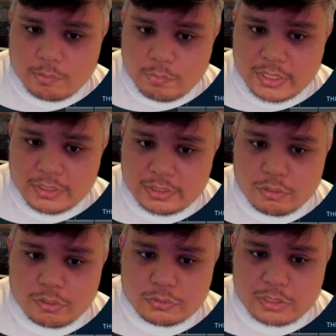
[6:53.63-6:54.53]
But
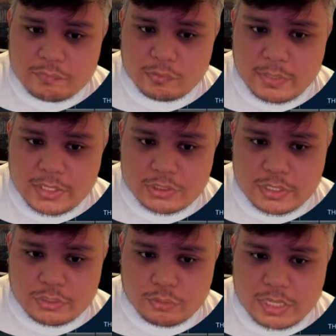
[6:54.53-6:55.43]
you also have to make sure
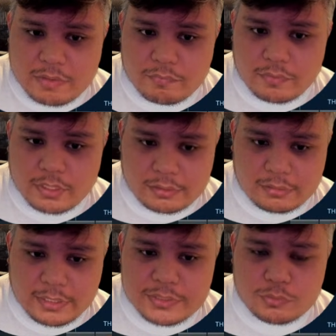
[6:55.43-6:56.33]
that you have at
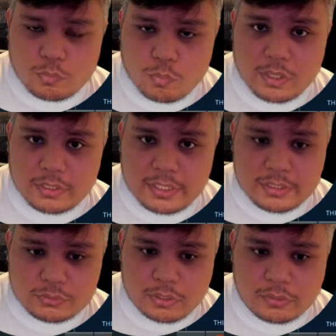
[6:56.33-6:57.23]
least one
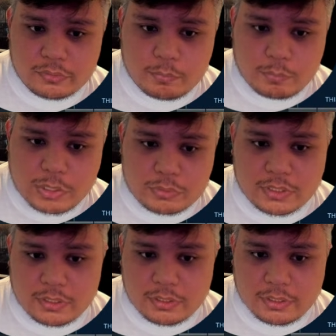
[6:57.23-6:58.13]
installed
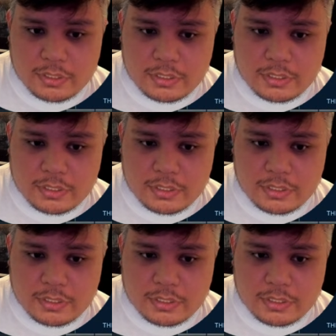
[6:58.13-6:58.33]
Proton.